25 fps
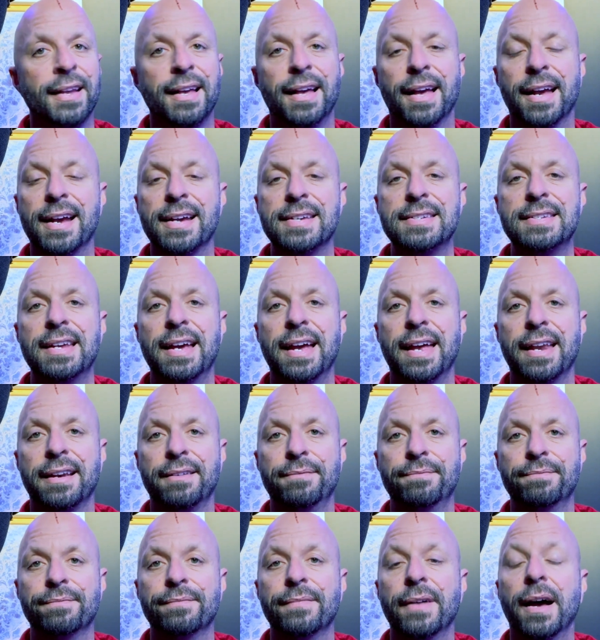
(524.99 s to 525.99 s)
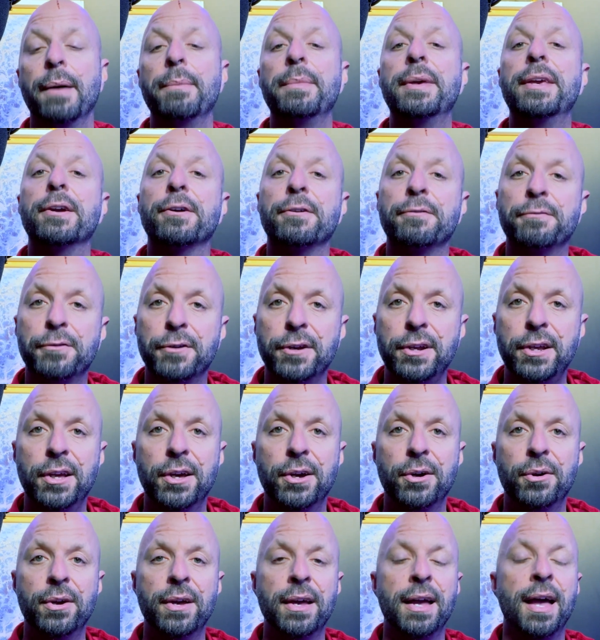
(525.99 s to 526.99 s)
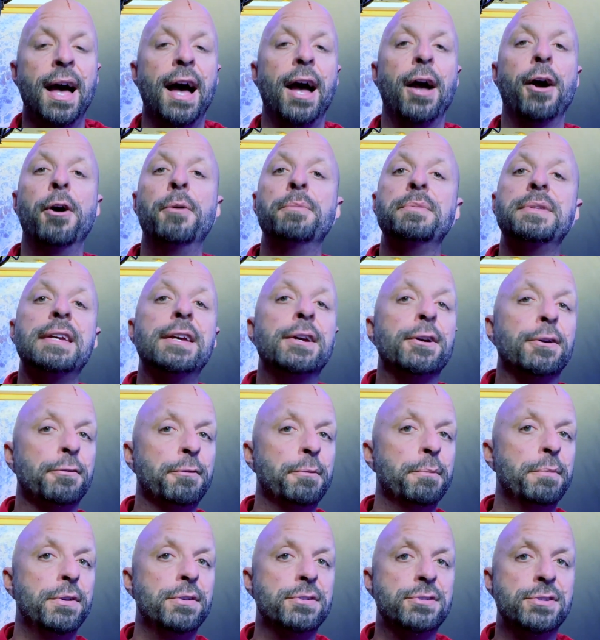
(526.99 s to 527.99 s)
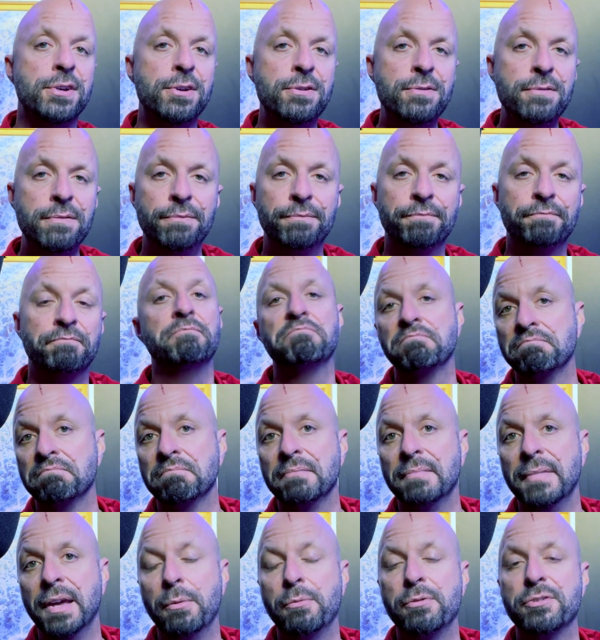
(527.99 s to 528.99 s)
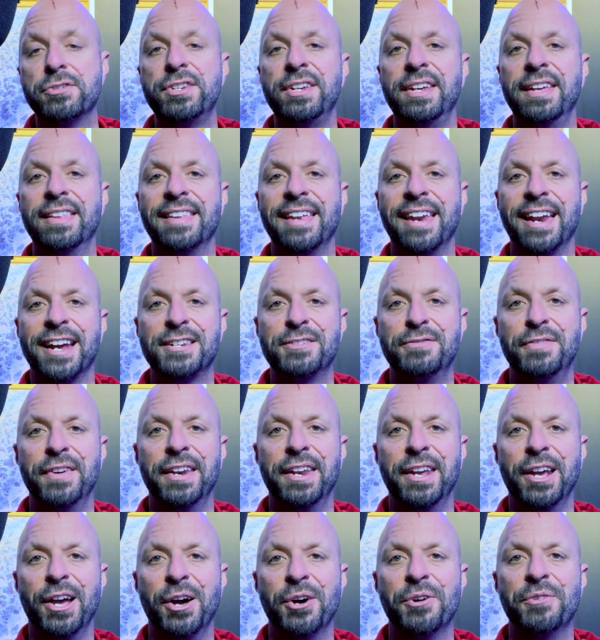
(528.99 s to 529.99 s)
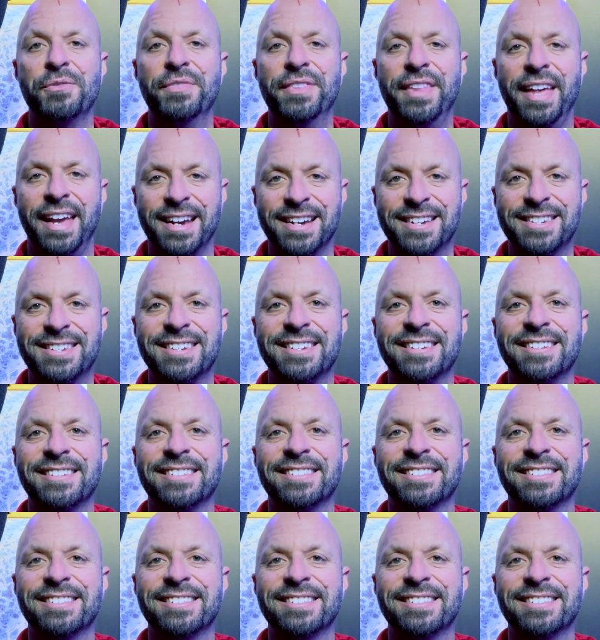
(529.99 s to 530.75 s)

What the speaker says: Like I said, I'm here for you. I hope to hear from you soon, and we'll see you in the next video. Thanks.